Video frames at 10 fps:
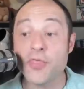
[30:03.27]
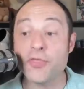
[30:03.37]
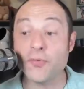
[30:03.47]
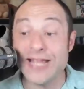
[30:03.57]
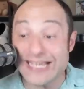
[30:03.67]

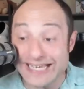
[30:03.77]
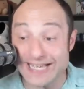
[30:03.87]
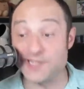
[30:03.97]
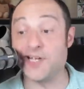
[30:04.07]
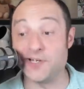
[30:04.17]
Three
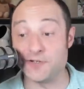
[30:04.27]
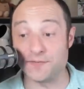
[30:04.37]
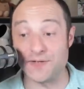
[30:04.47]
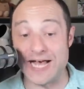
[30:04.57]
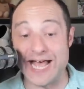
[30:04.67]
kids under
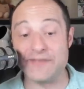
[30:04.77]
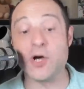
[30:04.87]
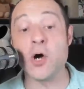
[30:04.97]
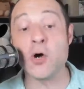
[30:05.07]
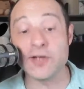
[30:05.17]
five.
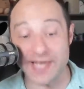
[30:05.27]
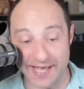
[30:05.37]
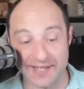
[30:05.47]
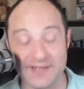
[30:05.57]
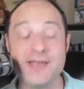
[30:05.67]
Okay.